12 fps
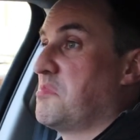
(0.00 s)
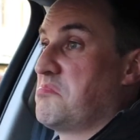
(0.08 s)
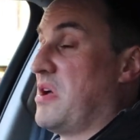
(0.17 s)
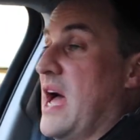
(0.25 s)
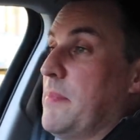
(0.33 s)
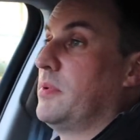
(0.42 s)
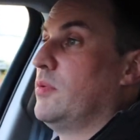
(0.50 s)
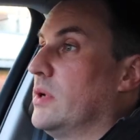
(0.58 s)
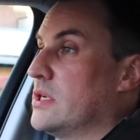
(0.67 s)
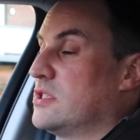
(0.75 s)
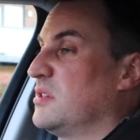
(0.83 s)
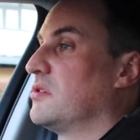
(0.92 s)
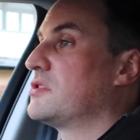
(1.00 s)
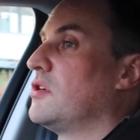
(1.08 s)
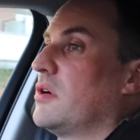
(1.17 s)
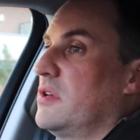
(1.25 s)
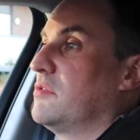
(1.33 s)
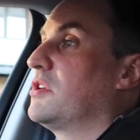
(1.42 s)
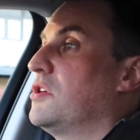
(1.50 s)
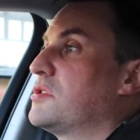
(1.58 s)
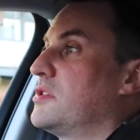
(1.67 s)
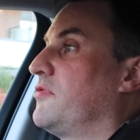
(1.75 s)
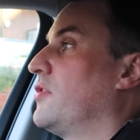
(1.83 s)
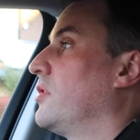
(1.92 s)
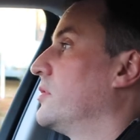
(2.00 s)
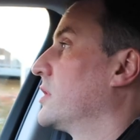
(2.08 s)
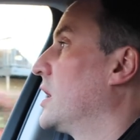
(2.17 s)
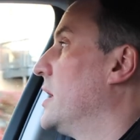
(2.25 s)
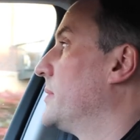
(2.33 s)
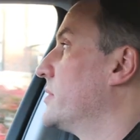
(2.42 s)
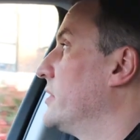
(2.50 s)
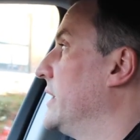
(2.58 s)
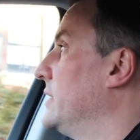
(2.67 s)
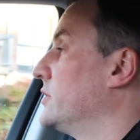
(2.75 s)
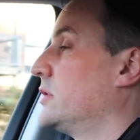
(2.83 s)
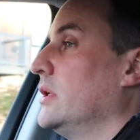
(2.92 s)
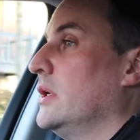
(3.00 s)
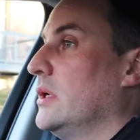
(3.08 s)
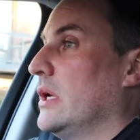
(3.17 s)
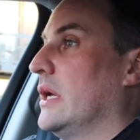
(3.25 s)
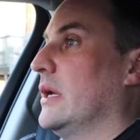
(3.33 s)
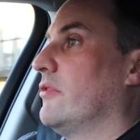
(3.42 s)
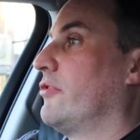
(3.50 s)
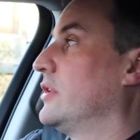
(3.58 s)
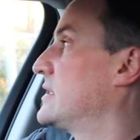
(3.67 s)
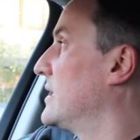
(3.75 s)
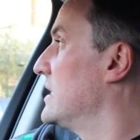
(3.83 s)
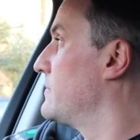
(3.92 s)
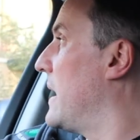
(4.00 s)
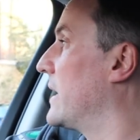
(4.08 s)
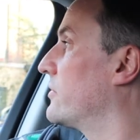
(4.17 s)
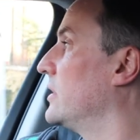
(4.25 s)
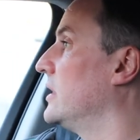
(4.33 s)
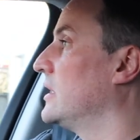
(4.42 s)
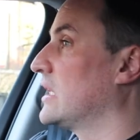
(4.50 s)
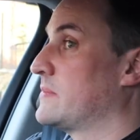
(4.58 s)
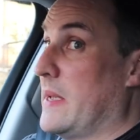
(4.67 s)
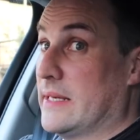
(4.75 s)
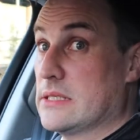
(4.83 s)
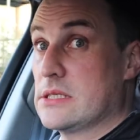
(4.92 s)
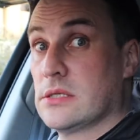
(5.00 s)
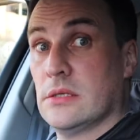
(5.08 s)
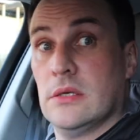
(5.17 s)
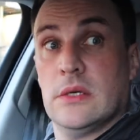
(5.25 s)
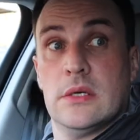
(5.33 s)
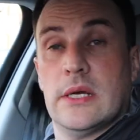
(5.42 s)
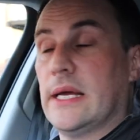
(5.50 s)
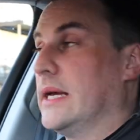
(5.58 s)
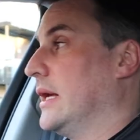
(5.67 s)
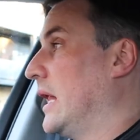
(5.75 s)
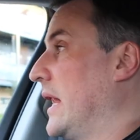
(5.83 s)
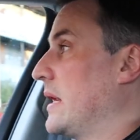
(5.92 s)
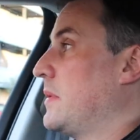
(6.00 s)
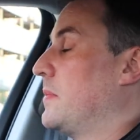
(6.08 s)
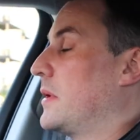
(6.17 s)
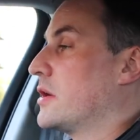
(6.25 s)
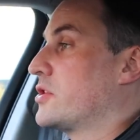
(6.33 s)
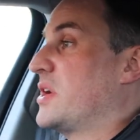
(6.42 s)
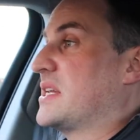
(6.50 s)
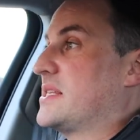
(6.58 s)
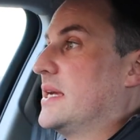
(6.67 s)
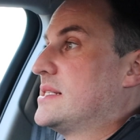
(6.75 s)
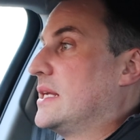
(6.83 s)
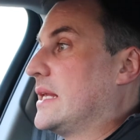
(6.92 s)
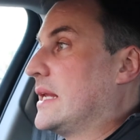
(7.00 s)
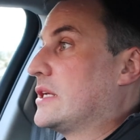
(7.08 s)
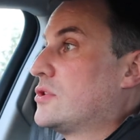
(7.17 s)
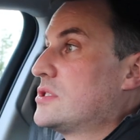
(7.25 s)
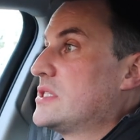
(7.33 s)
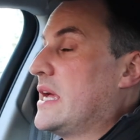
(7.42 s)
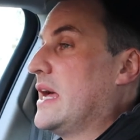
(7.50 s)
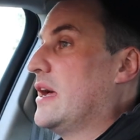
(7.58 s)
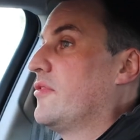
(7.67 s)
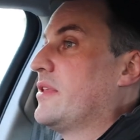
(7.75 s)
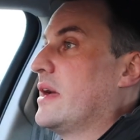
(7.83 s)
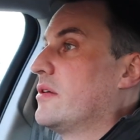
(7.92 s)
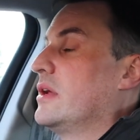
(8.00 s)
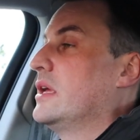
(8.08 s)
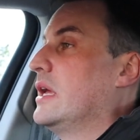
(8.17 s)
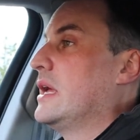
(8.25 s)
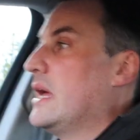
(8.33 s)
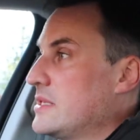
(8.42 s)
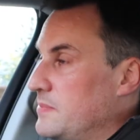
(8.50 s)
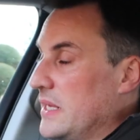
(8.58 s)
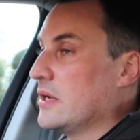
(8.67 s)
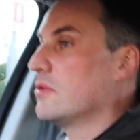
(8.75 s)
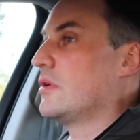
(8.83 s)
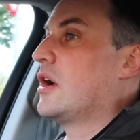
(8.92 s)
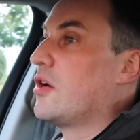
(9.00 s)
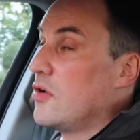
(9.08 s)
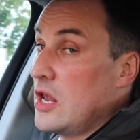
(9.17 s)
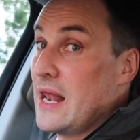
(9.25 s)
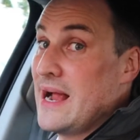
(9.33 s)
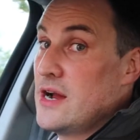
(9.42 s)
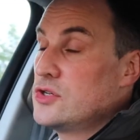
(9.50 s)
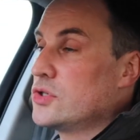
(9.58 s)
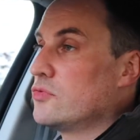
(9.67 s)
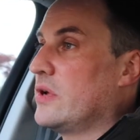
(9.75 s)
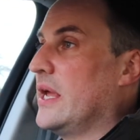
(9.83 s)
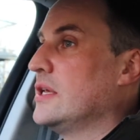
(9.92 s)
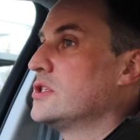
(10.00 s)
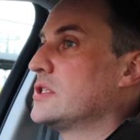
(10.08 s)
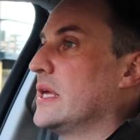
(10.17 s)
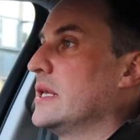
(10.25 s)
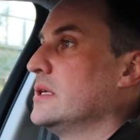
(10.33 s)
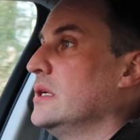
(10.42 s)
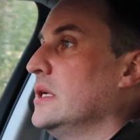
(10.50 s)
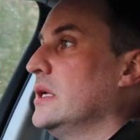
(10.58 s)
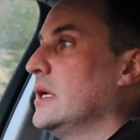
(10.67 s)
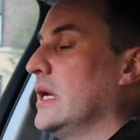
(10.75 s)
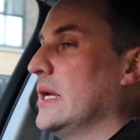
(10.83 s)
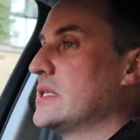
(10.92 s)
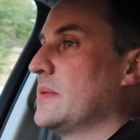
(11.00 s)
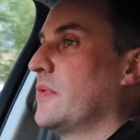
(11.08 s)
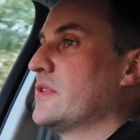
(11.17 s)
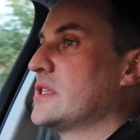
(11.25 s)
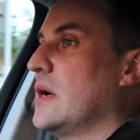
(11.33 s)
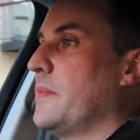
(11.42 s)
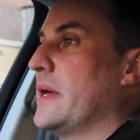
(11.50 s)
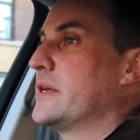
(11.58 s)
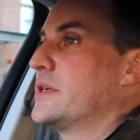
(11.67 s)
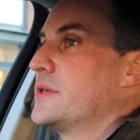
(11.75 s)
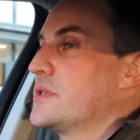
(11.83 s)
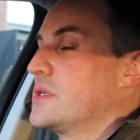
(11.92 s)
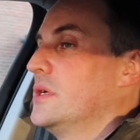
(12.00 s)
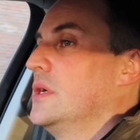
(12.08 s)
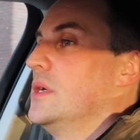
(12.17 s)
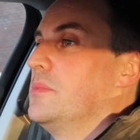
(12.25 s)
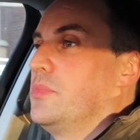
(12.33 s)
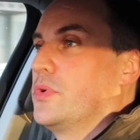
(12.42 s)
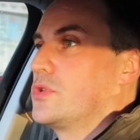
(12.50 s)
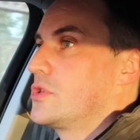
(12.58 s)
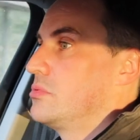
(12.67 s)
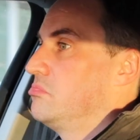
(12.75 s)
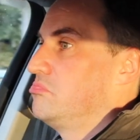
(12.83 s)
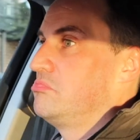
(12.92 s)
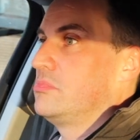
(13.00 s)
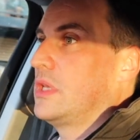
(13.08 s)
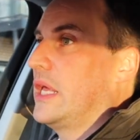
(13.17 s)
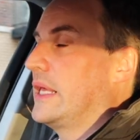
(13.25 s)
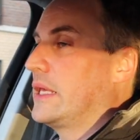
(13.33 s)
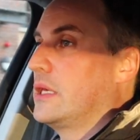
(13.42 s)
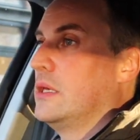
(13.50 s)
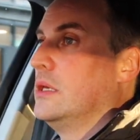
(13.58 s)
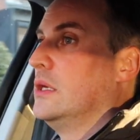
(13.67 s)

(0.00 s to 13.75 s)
happy with it. You're talking the guts of 400 kilometer range. For this size battery, you'd expect it. A lot of people are criticizing it that it doesn't have that as big or a larger range than some of its competitors, but like,